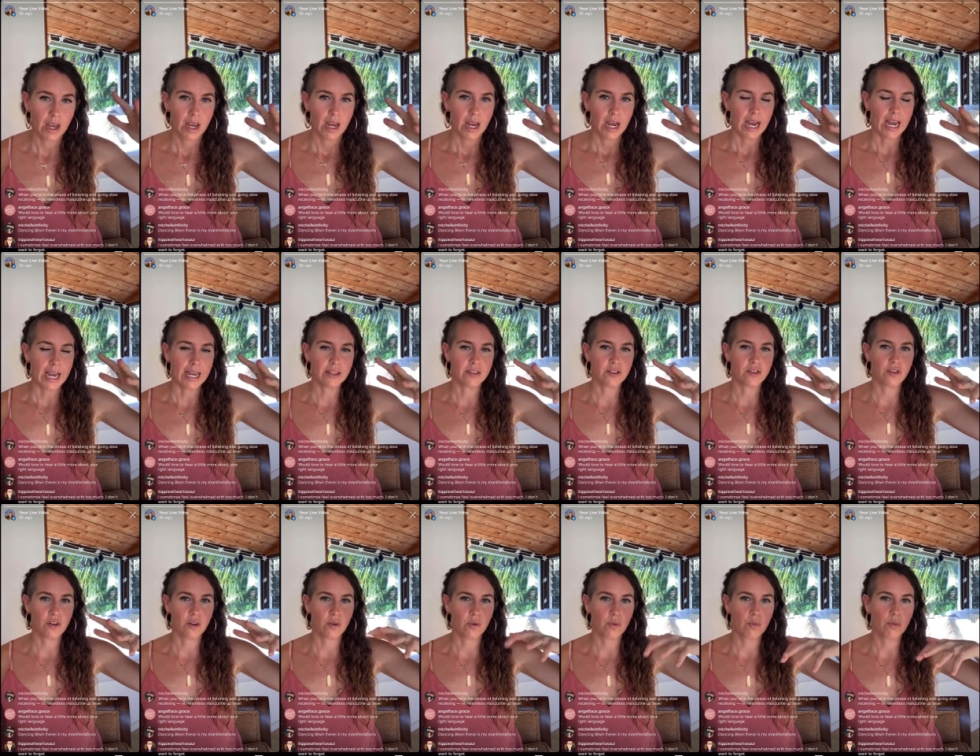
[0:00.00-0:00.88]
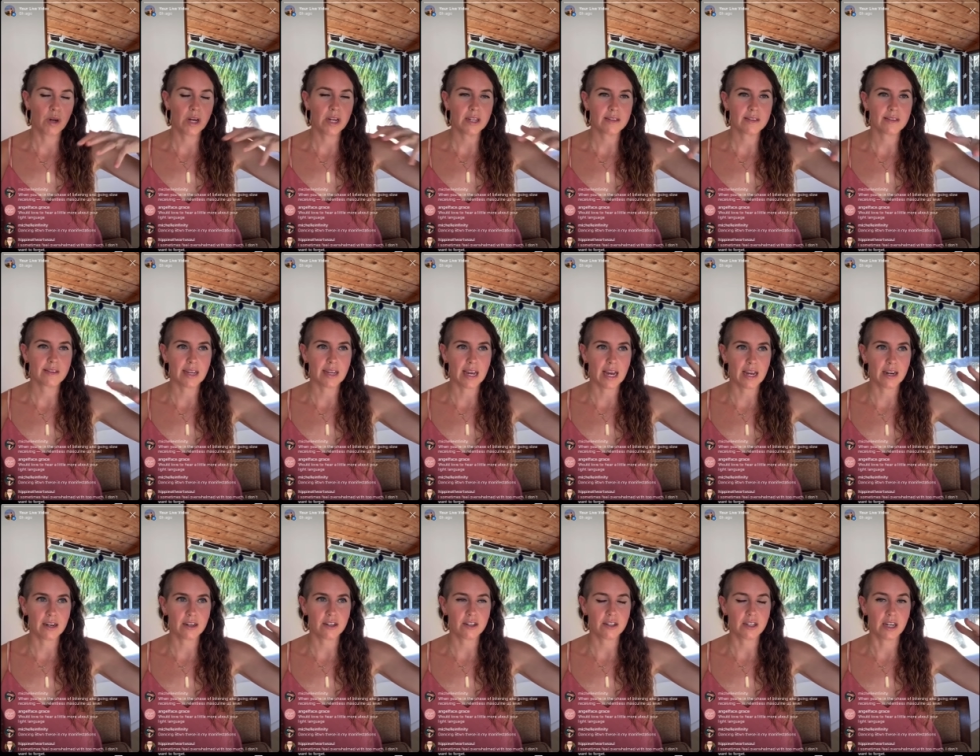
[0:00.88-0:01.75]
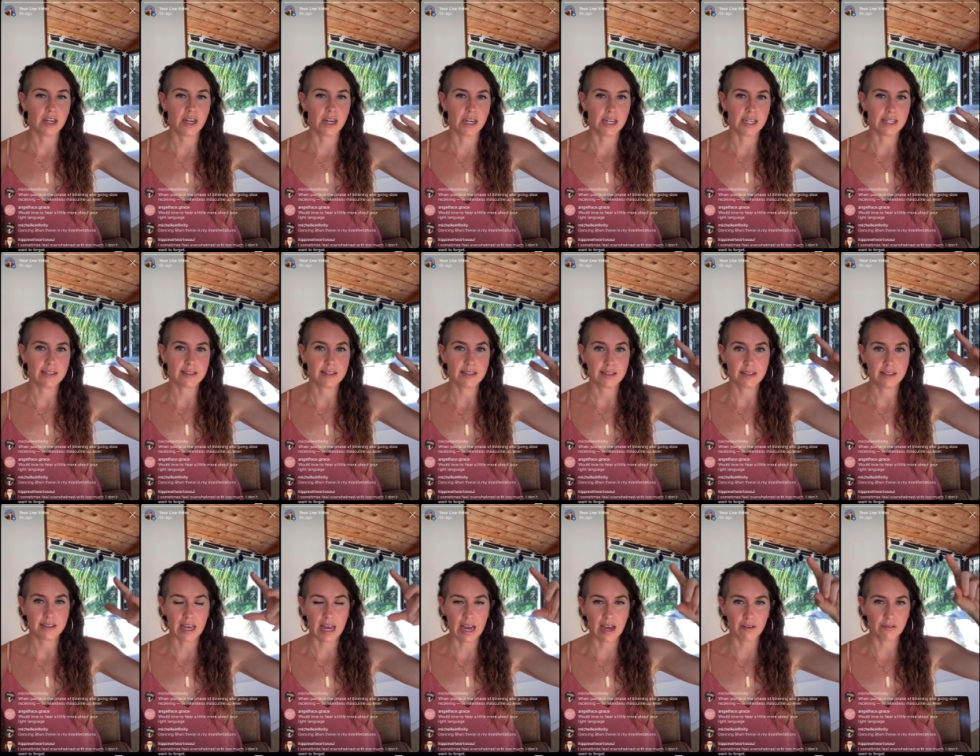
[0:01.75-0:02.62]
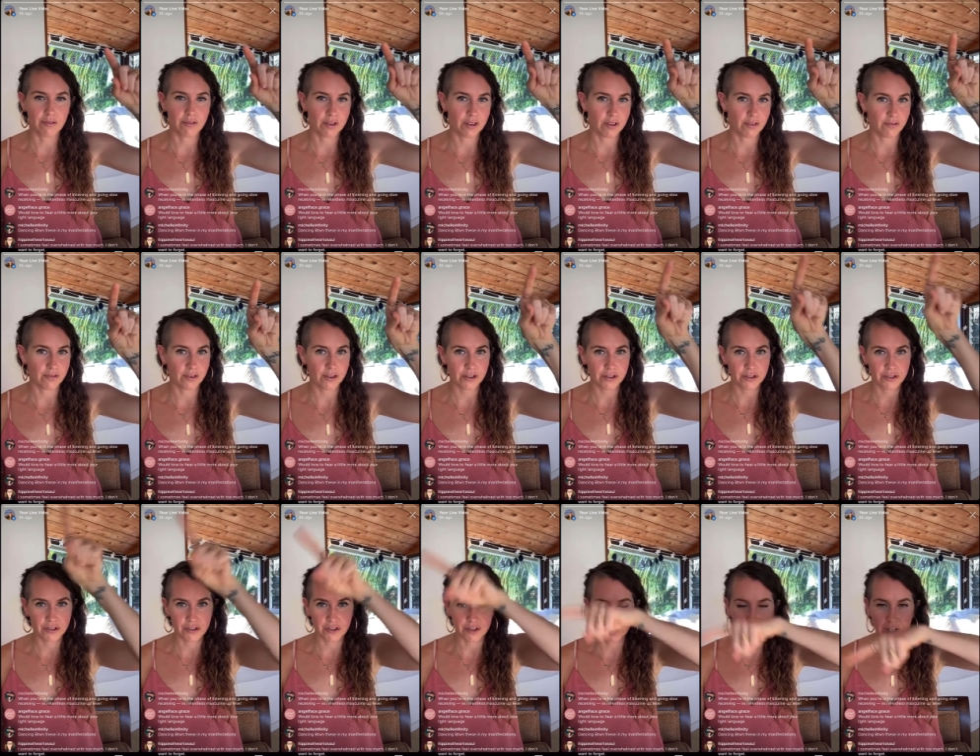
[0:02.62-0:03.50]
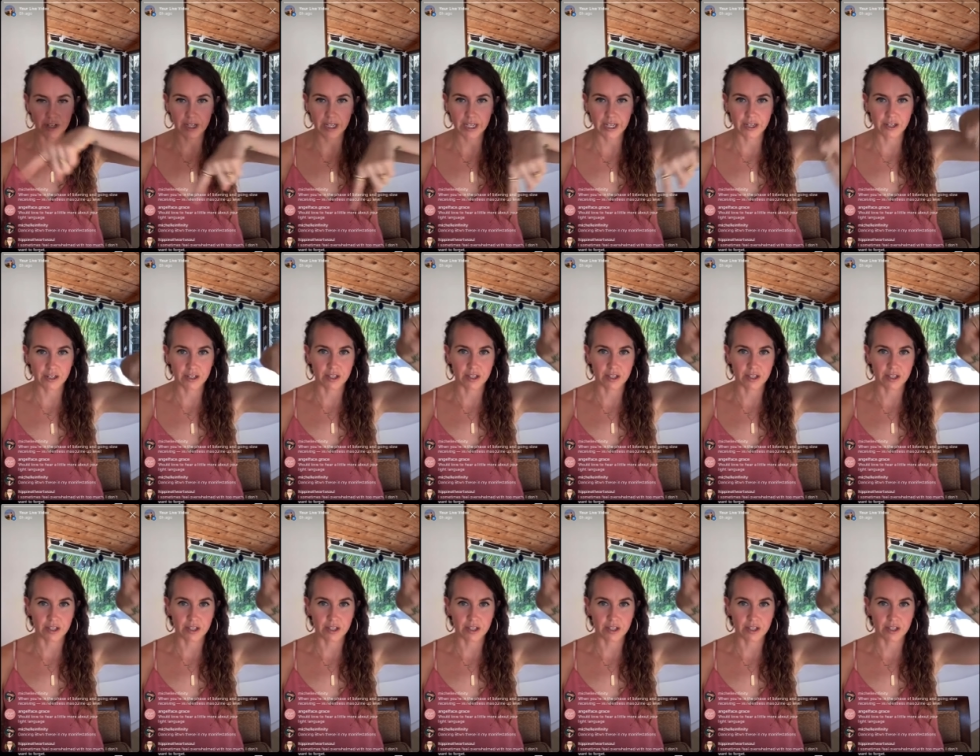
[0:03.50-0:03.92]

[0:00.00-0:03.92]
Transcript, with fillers: And so, what Saturn does is that for the first 30 years